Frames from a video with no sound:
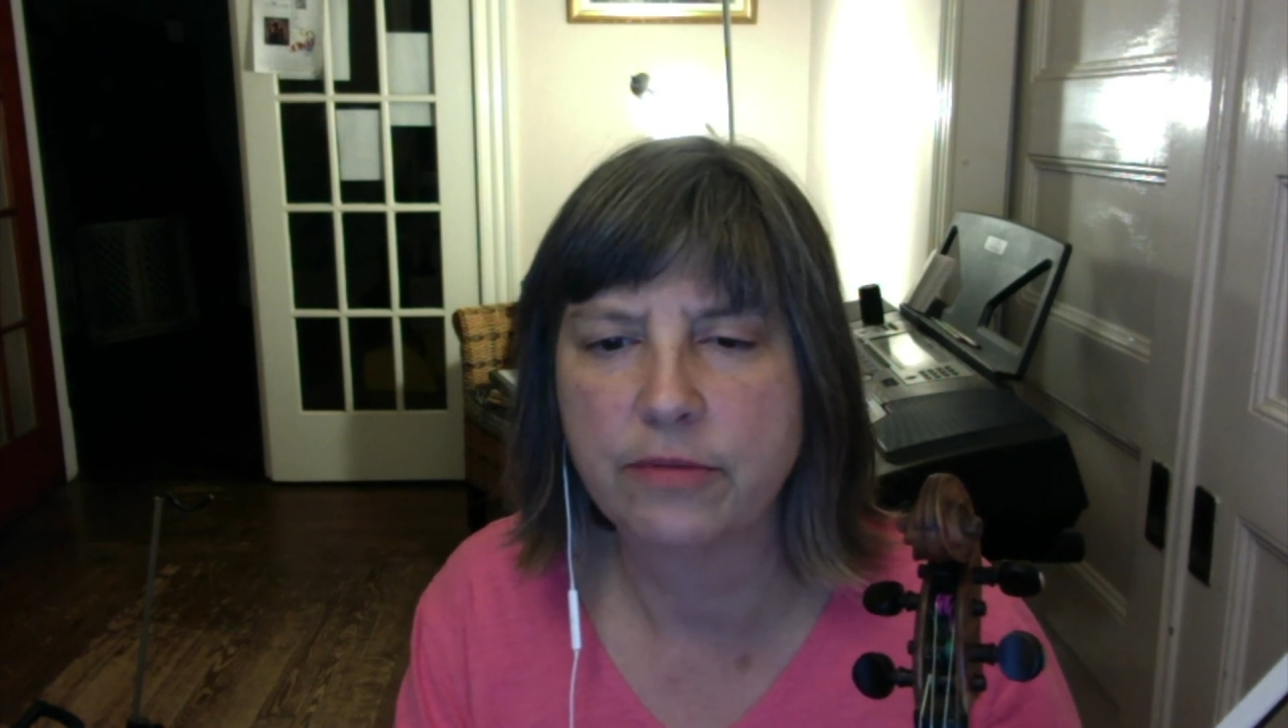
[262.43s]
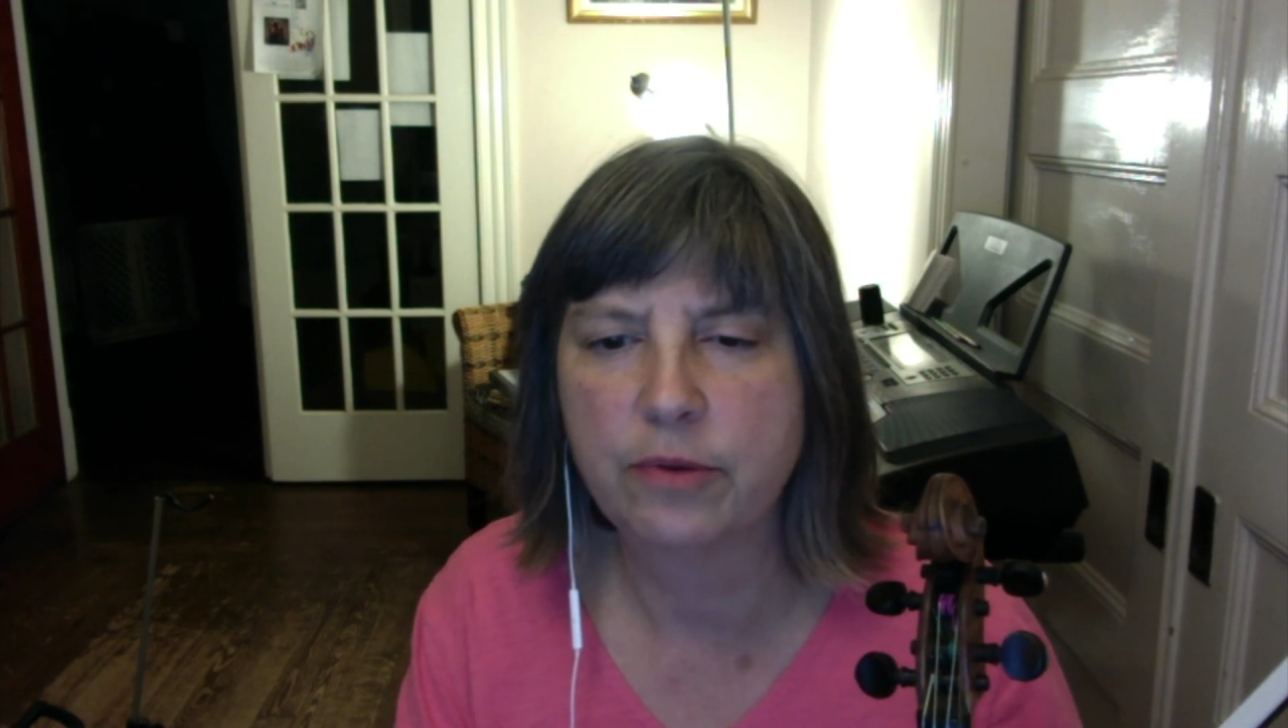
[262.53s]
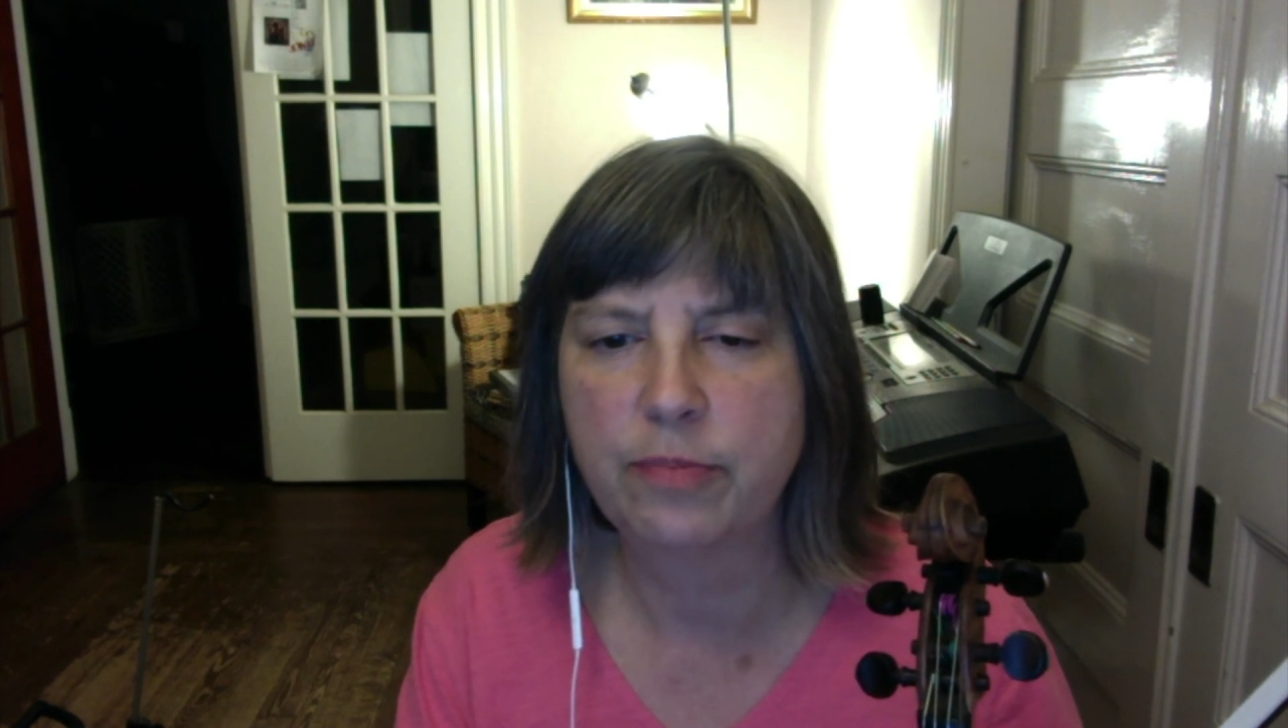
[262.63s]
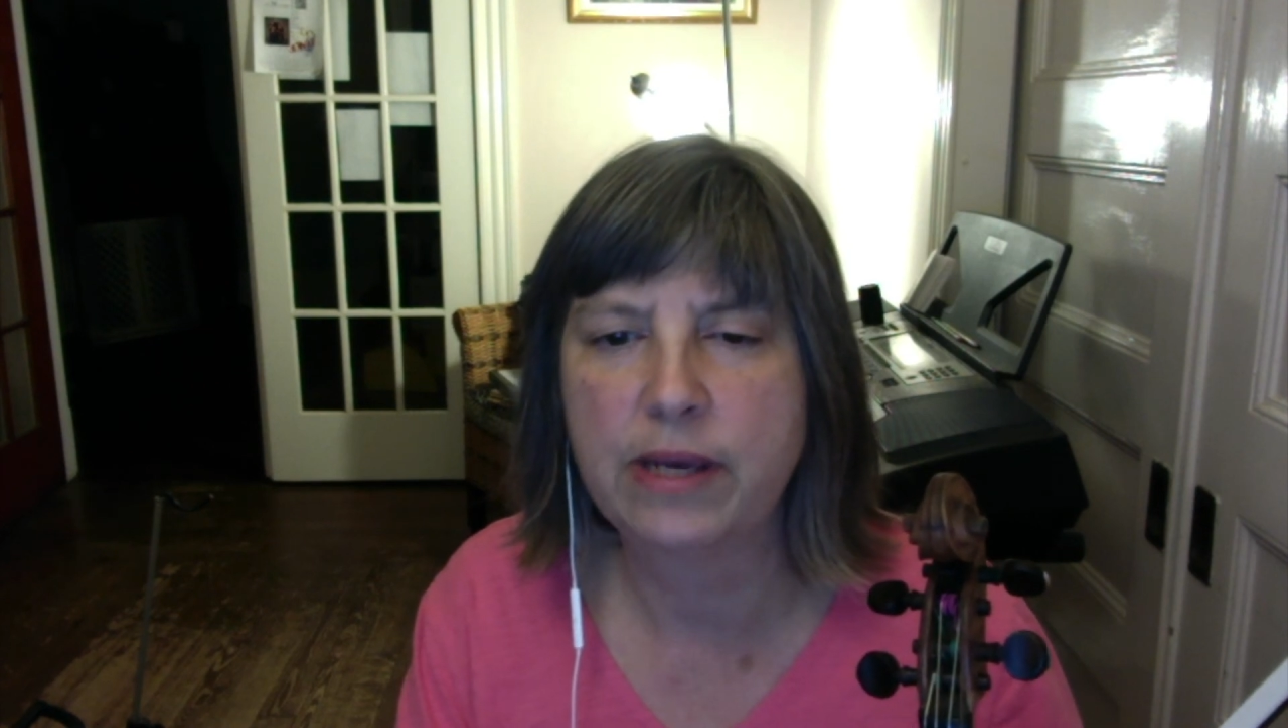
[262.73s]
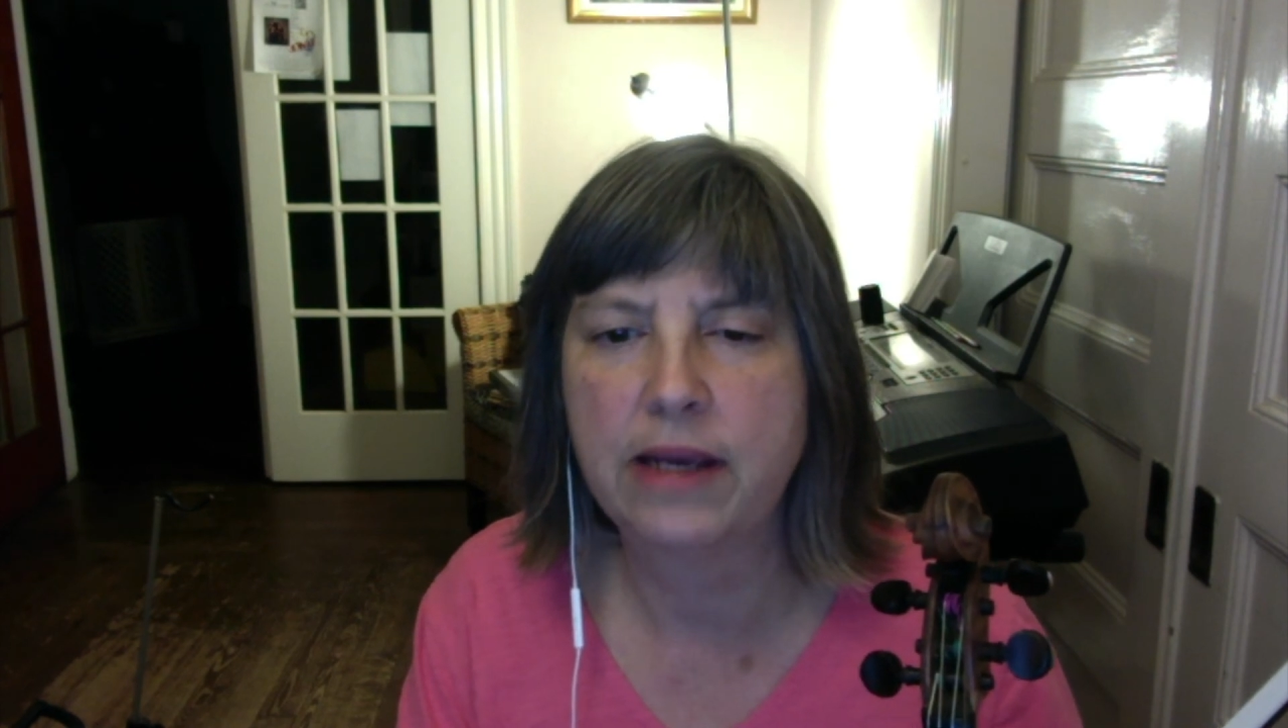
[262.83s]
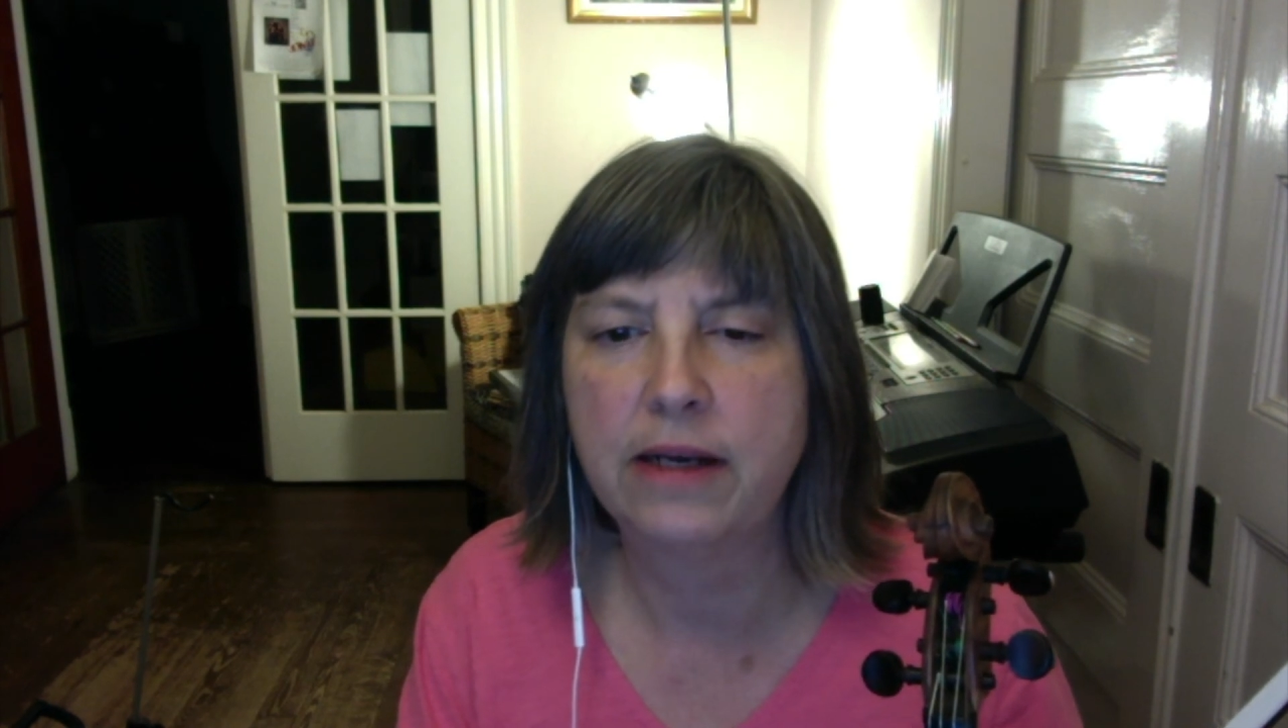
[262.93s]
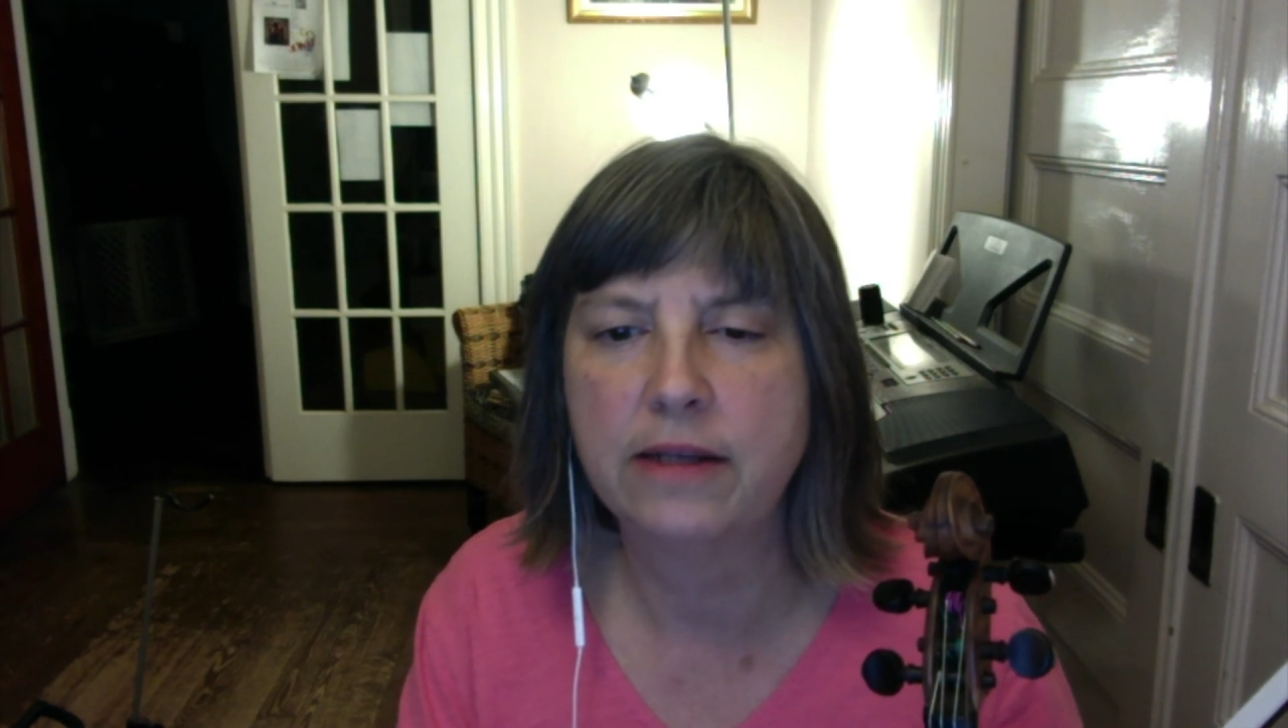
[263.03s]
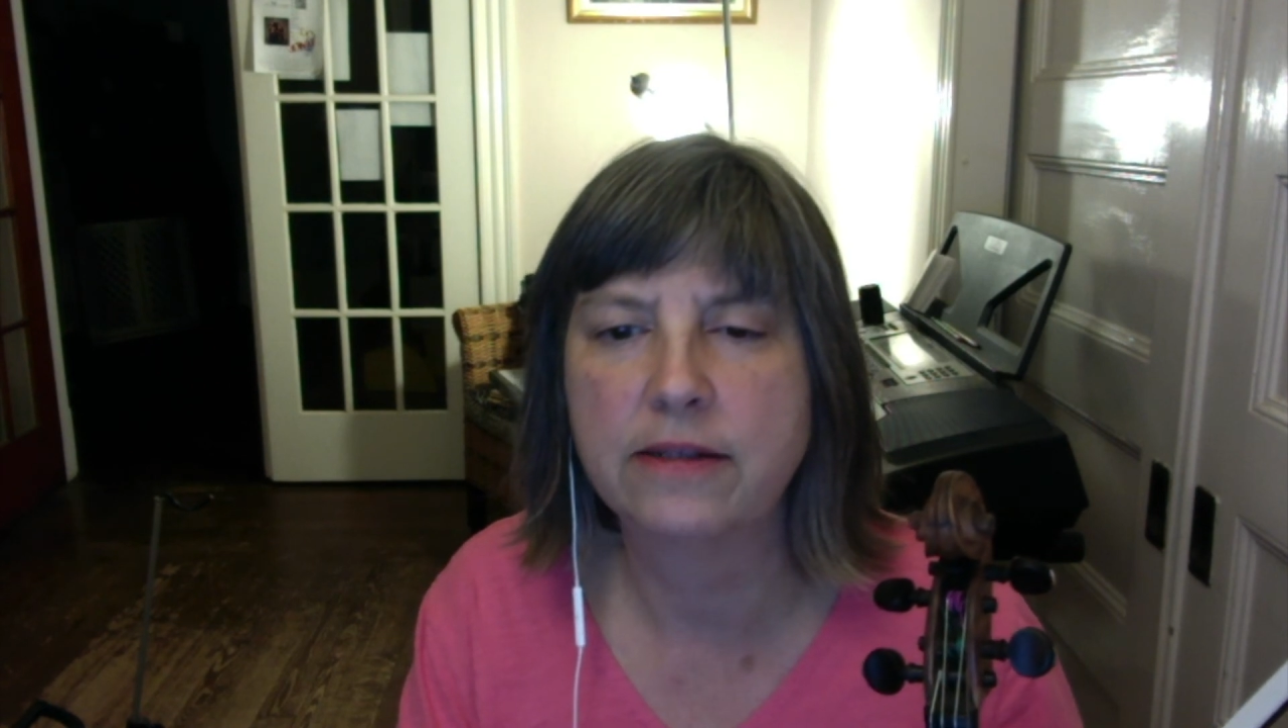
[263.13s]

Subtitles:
repeated